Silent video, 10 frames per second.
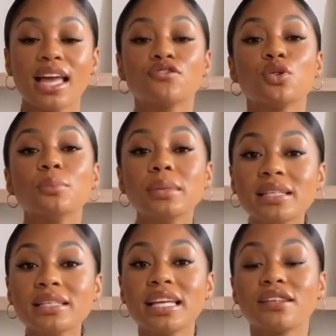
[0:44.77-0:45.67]
If you're
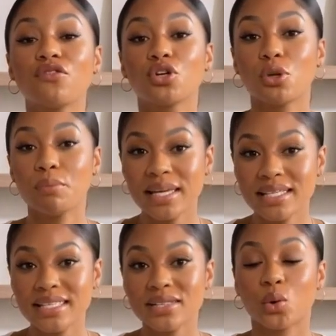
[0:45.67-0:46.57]
building it for your
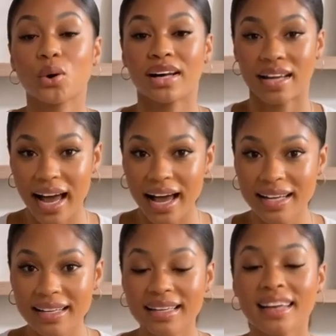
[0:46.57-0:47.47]
business or a
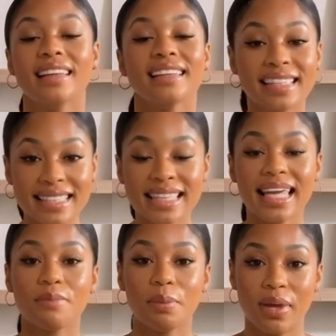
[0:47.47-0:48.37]
client, this
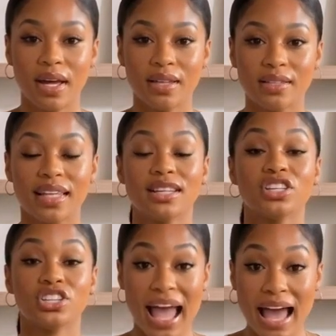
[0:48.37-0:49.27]
name appears in the
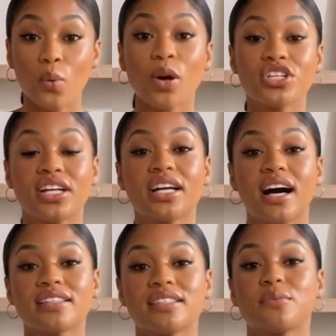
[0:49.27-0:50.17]
chat widget
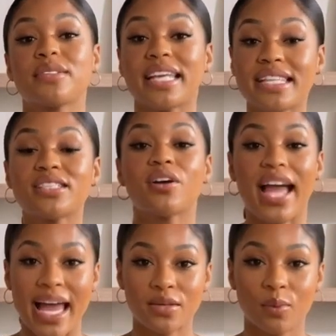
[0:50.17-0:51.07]
customers
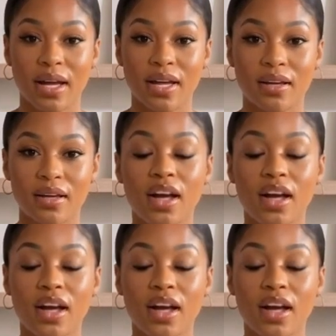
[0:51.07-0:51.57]
interact with.